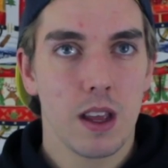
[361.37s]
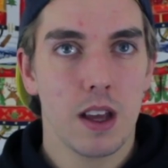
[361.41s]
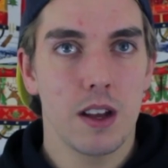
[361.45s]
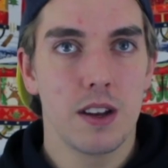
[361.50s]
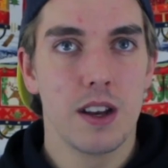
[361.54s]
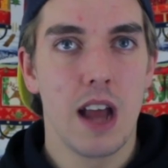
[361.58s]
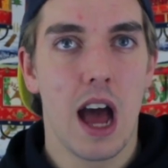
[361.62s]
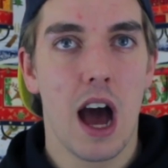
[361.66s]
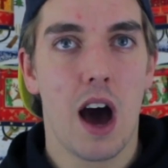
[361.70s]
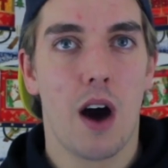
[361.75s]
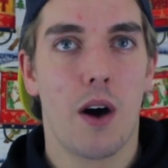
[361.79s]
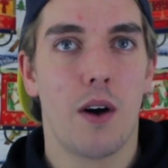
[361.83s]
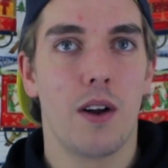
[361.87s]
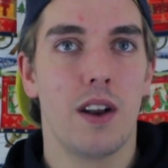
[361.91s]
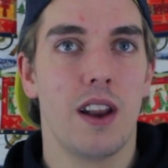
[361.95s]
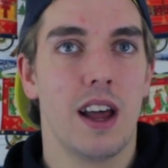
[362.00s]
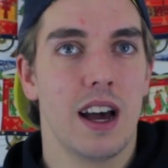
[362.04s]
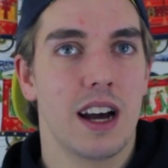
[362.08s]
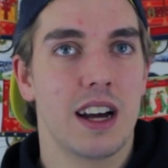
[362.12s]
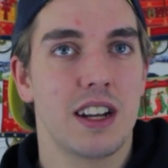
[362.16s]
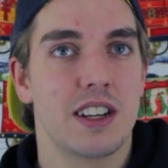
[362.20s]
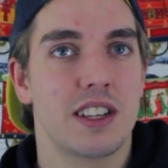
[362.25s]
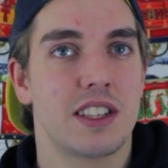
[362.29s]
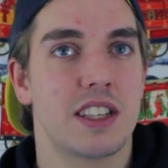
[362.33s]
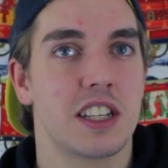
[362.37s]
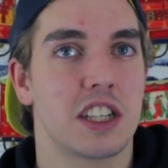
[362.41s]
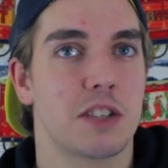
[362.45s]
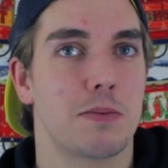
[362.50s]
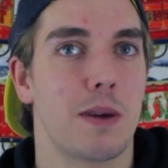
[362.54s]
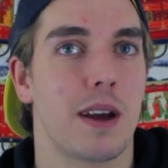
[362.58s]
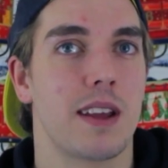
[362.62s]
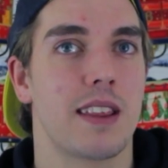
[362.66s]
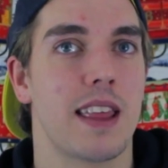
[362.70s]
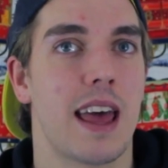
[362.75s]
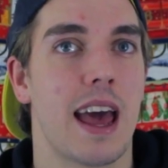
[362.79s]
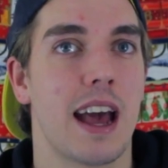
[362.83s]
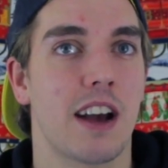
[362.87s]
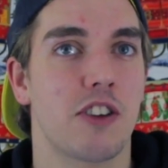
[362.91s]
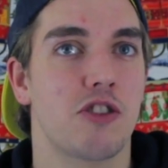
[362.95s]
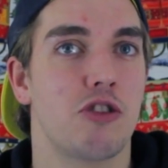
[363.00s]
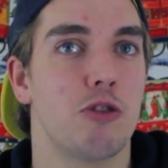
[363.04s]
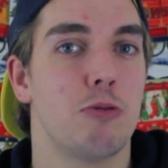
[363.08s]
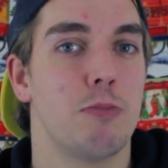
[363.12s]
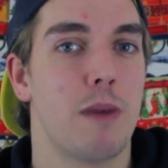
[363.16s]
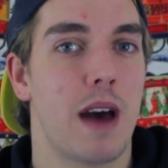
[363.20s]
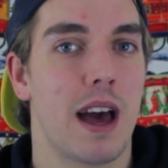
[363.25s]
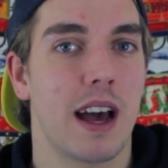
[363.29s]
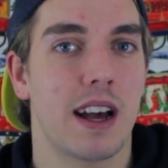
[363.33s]
Now, like I just explained, the
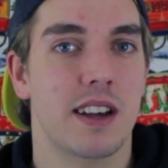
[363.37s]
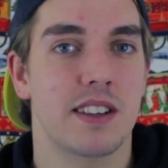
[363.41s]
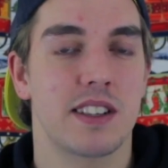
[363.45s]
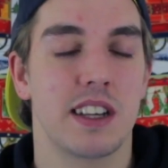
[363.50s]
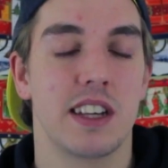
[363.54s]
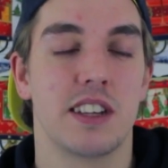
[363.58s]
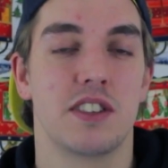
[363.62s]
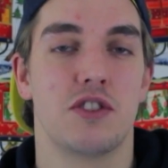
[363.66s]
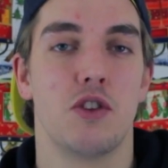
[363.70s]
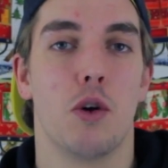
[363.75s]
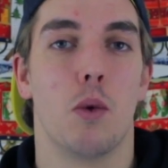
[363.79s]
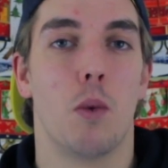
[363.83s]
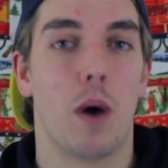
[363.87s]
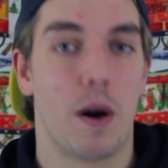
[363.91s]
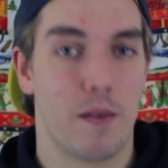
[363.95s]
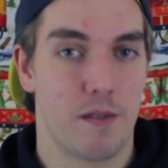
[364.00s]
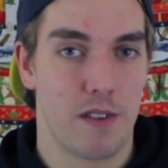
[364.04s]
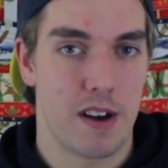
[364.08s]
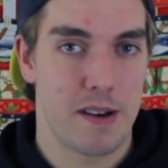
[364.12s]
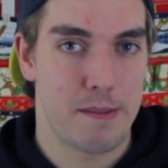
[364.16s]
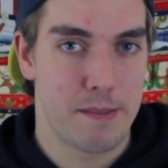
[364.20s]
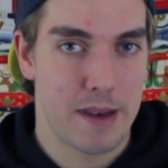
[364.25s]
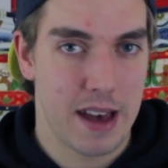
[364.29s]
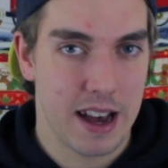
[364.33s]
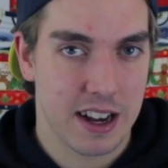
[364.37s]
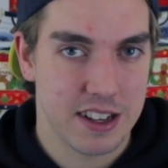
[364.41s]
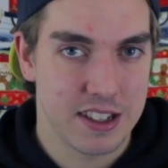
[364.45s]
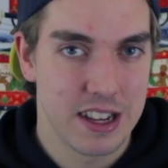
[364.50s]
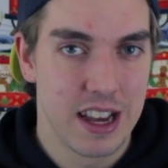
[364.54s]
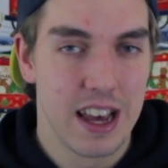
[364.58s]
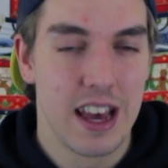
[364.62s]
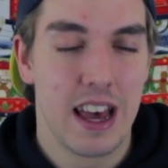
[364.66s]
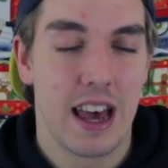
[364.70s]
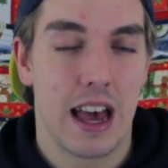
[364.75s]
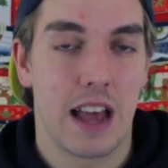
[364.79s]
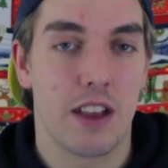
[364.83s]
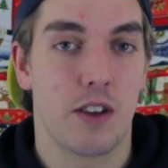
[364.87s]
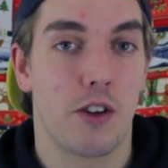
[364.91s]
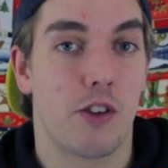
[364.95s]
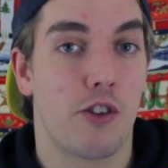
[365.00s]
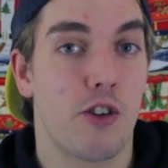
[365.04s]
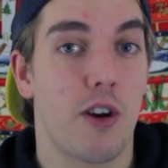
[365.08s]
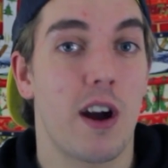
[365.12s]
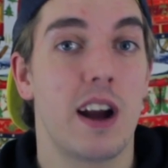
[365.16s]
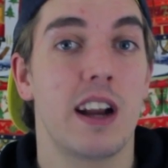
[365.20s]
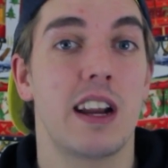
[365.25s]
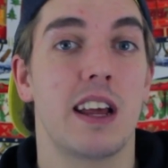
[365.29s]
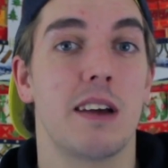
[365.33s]
actual max is your 1 rep max, and your
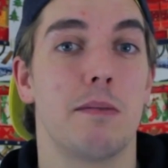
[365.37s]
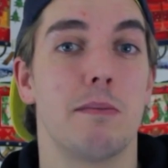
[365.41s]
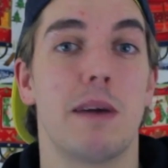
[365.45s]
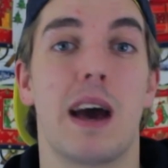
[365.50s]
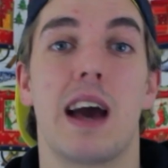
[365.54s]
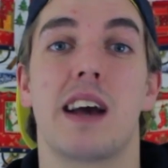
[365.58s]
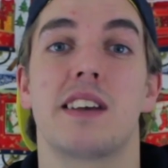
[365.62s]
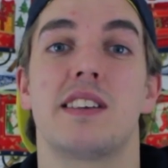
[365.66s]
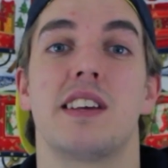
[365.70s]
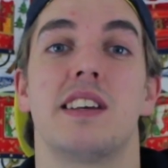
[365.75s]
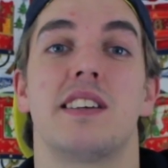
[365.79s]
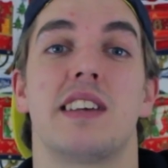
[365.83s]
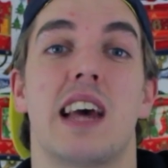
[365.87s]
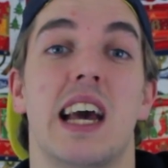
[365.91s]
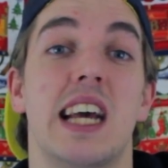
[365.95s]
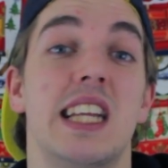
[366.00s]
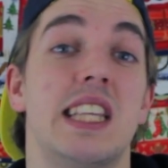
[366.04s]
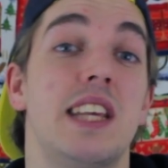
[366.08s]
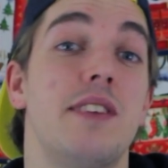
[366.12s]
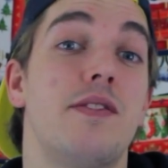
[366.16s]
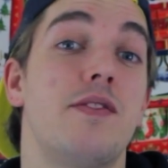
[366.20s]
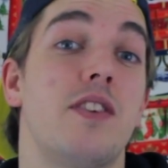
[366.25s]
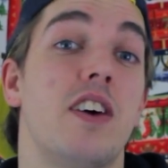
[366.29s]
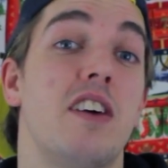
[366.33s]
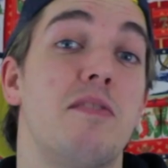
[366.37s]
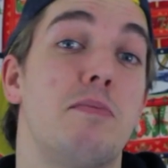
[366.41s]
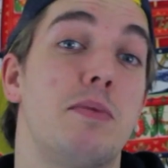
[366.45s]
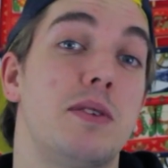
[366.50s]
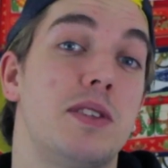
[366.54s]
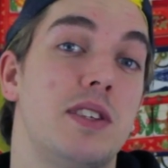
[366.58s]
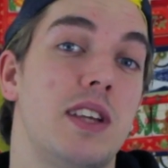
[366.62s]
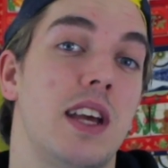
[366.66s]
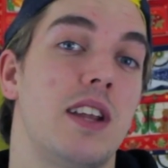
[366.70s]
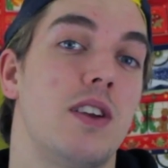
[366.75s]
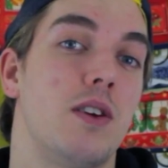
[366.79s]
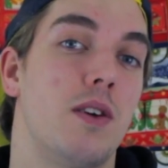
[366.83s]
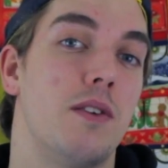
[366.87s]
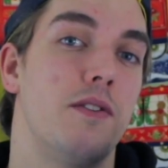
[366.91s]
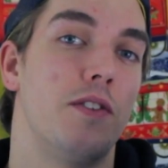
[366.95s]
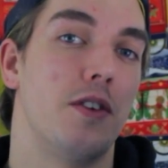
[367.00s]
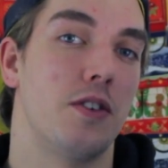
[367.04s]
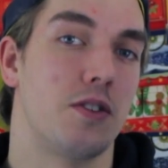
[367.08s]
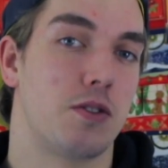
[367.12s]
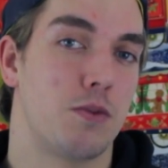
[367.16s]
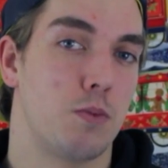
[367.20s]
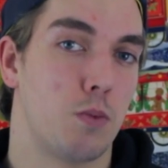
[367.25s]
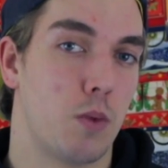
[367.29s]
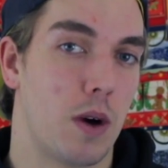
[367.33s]
training max is 85% of
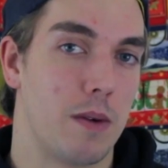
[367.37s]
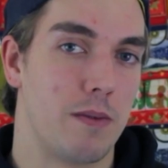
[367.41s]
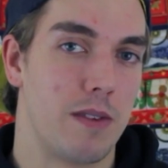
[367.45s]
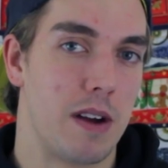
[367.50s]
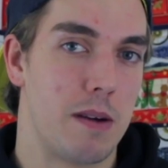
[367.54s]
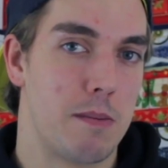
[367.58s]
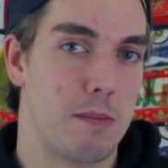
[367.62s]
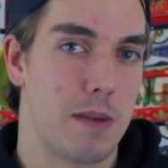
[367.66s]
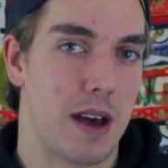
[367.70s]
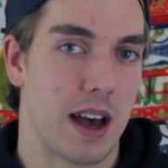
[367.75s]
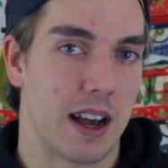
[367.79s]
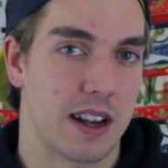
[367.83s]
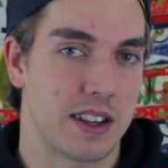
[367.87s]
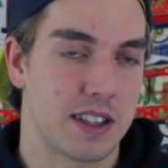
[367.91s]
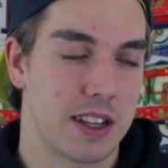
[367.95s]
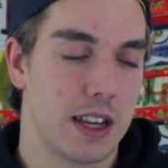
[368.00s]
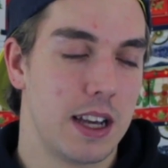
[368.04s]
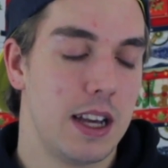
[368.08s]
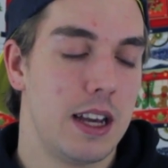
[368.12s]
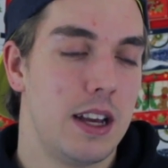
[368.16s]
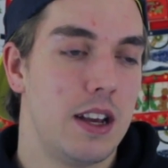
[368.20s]
your 1 rep max.